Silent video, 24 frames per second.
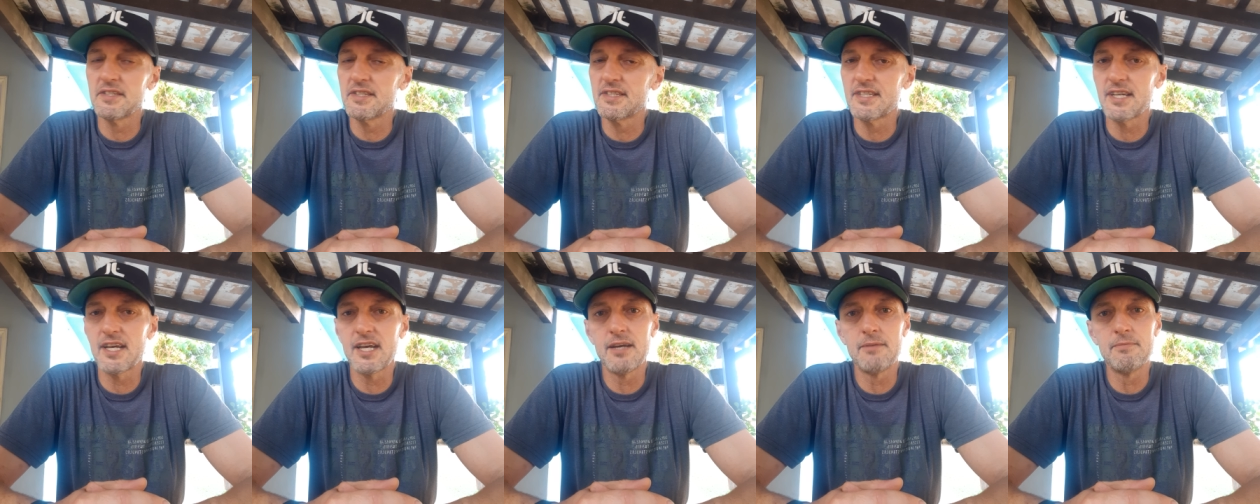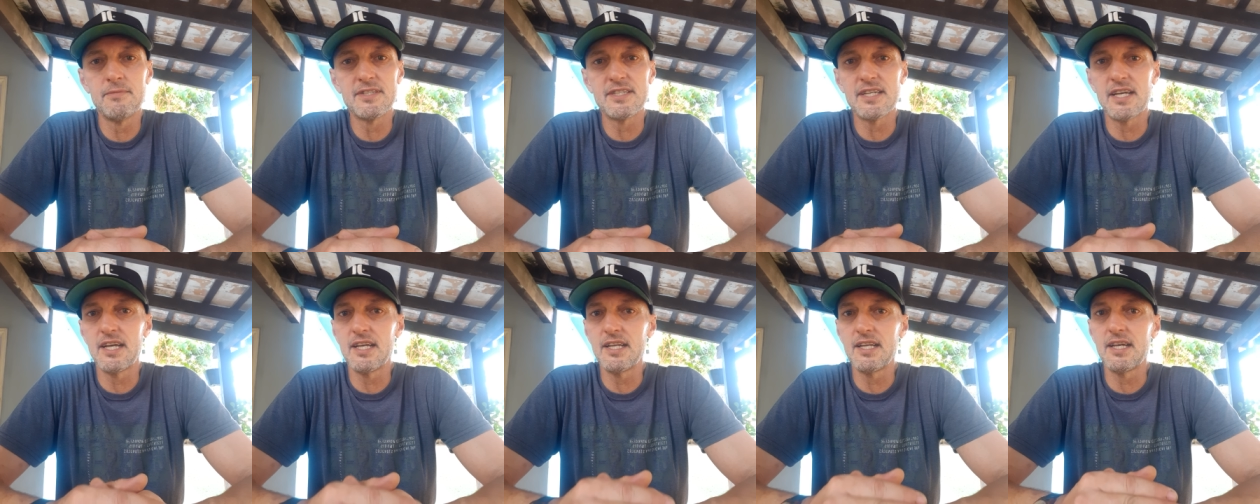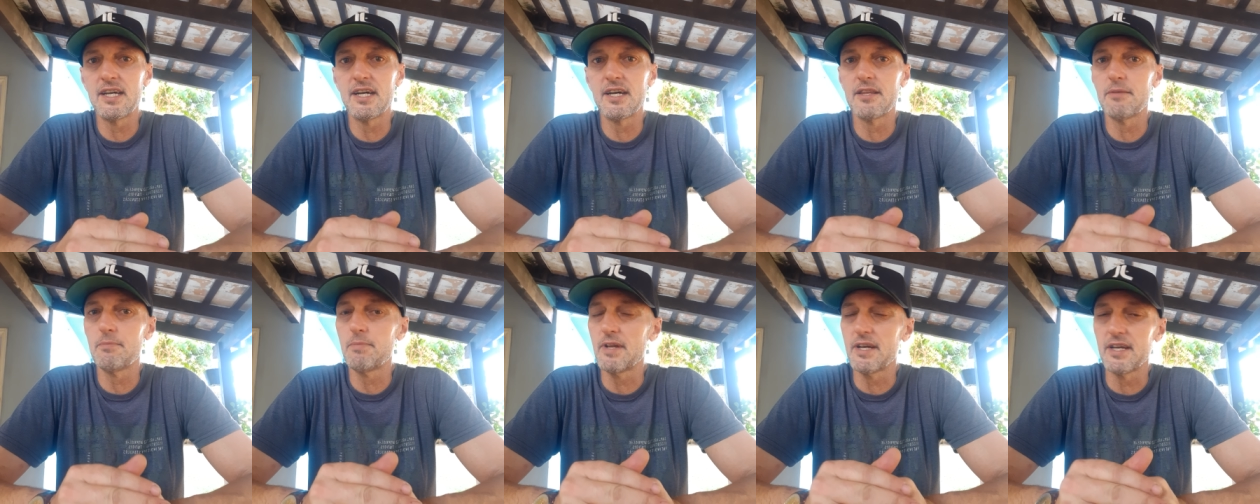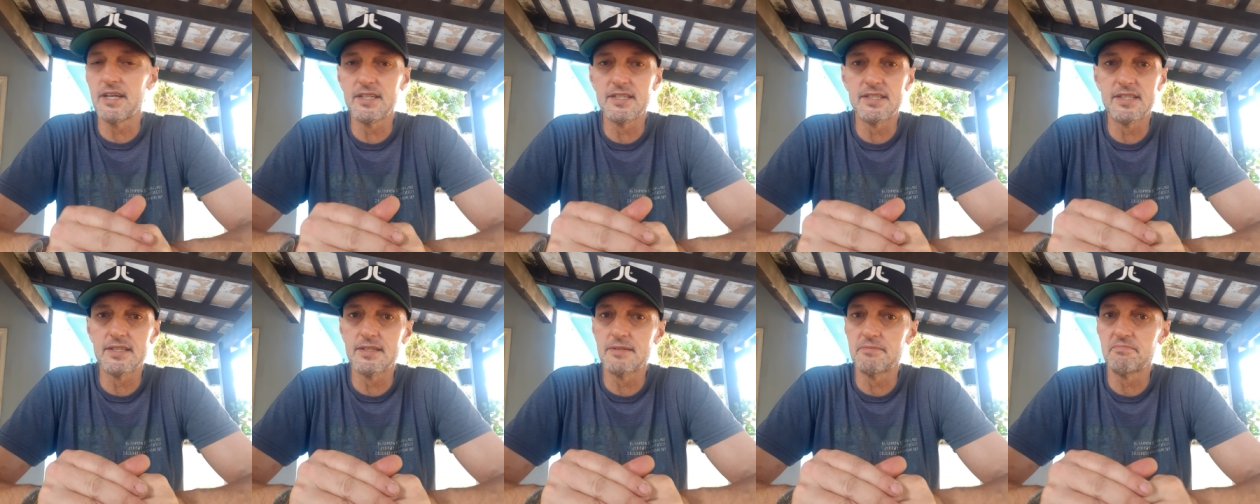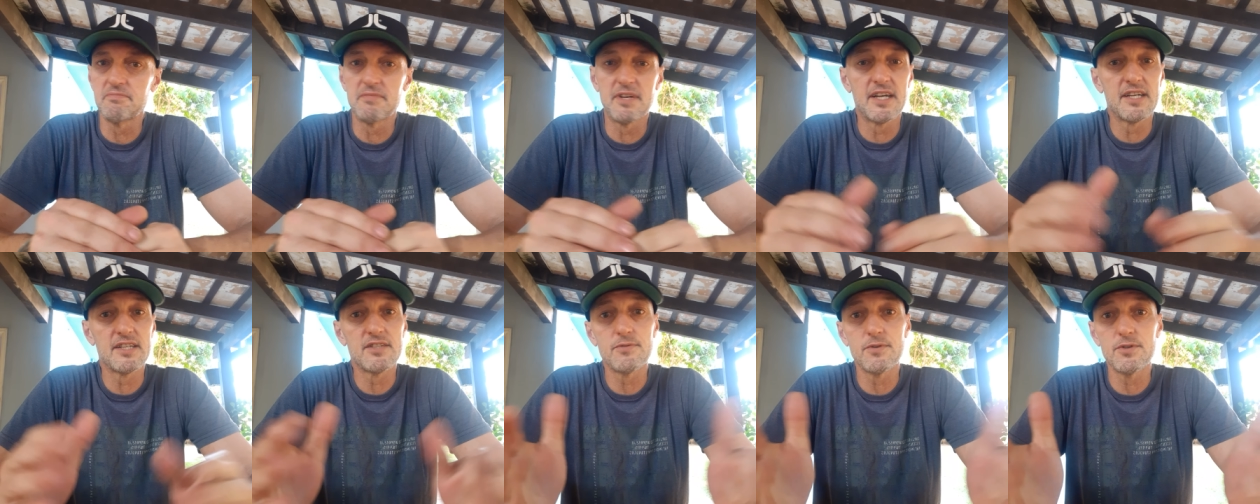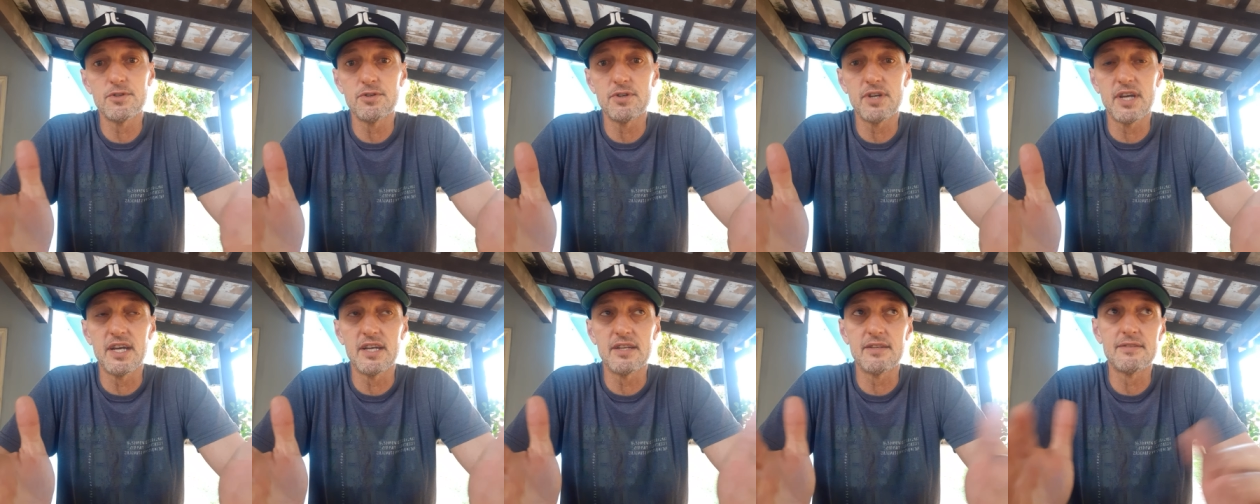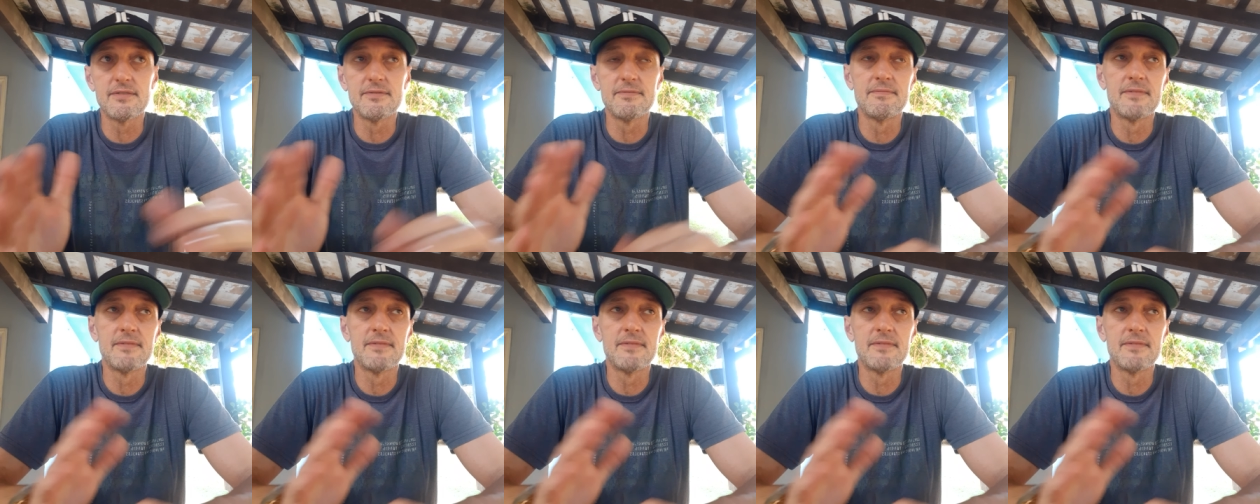the same as any other place, that's what you get.